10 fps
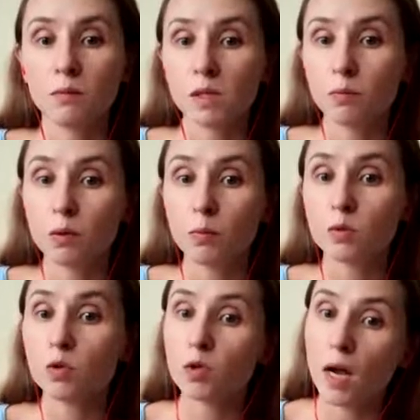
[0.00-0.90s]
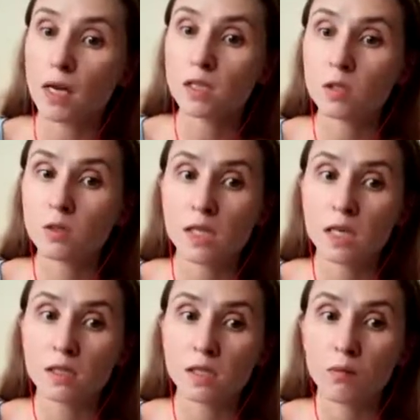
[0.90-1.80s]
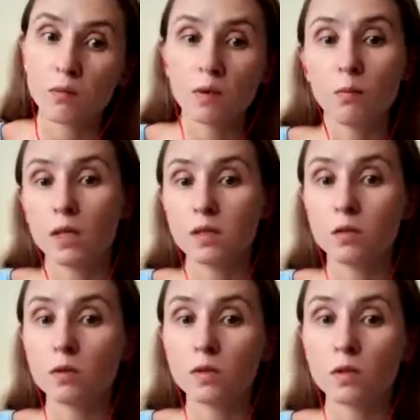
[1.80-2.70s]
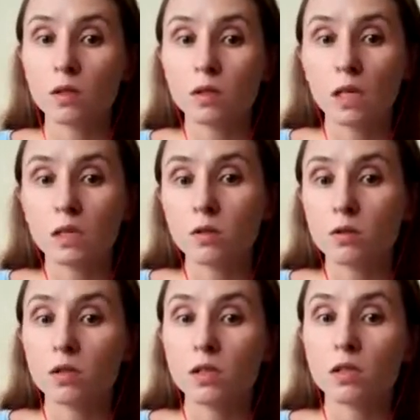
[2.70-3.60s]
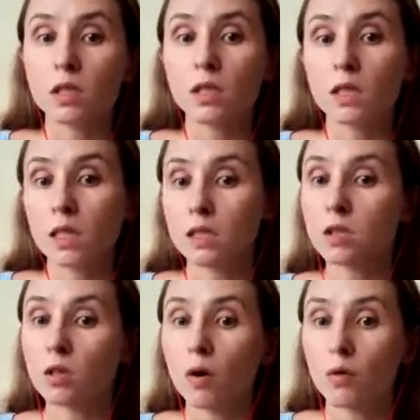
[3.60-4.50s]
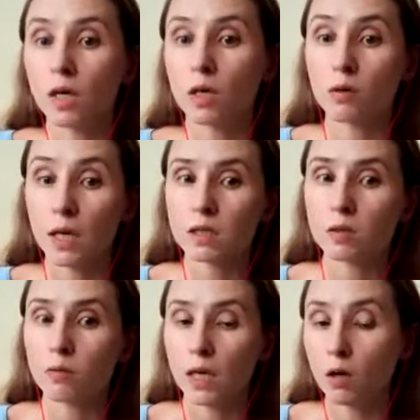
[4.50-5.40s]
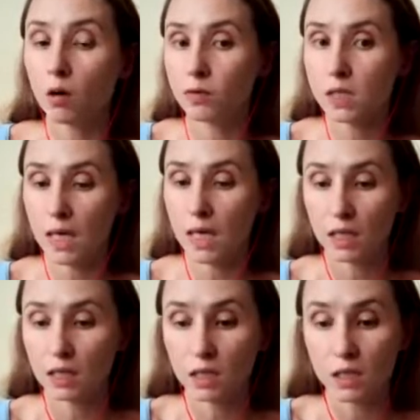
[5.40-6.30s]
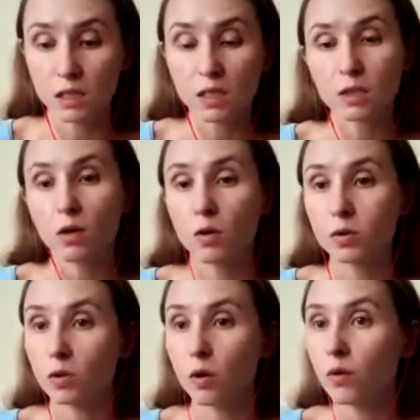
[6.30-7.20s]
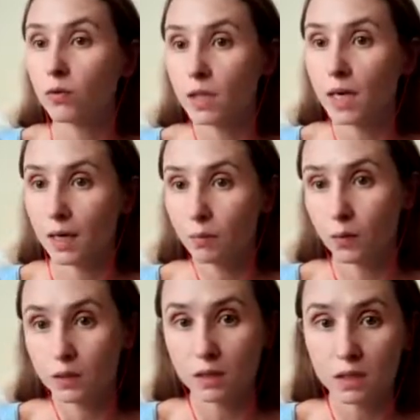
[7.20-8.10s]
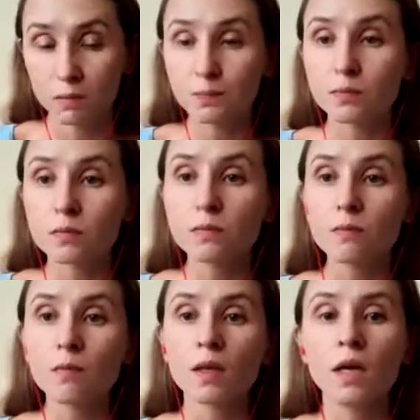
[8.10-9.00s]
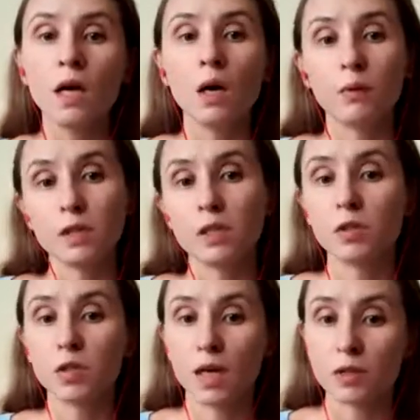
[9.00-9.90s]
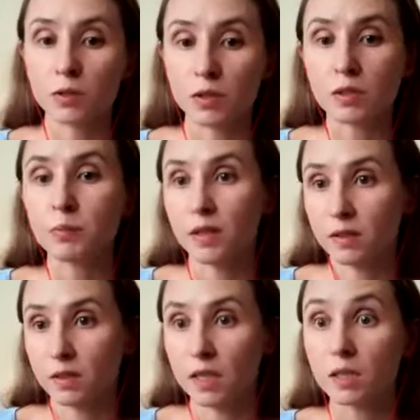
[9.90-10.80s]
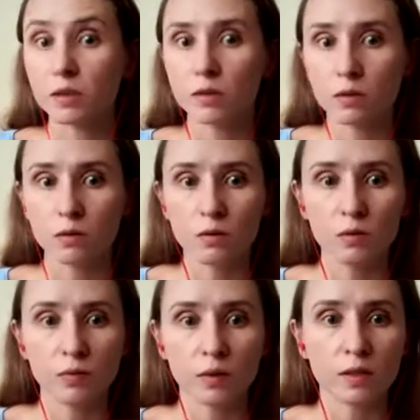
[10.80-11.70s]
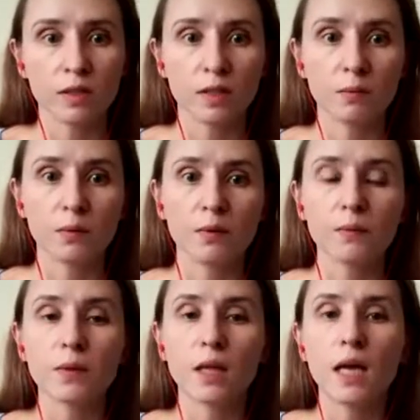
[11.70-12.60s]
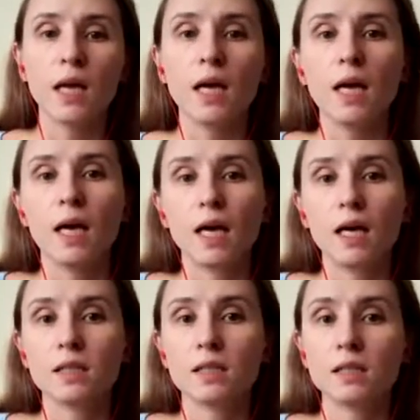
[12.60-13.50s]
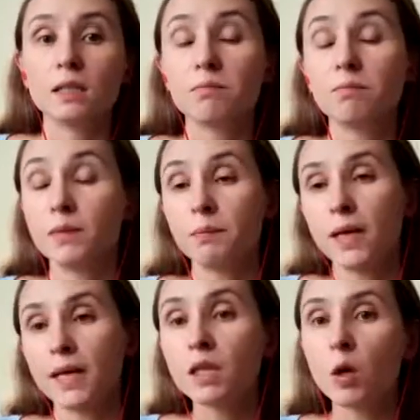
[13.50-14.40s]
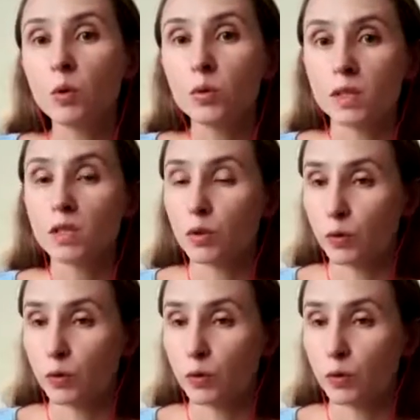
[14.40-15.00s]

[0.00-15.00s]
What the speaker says: the pupil tries to say something but does not yet know the correct way of saying it. It also often happens when they try to express their thoughts, for example. And the main causes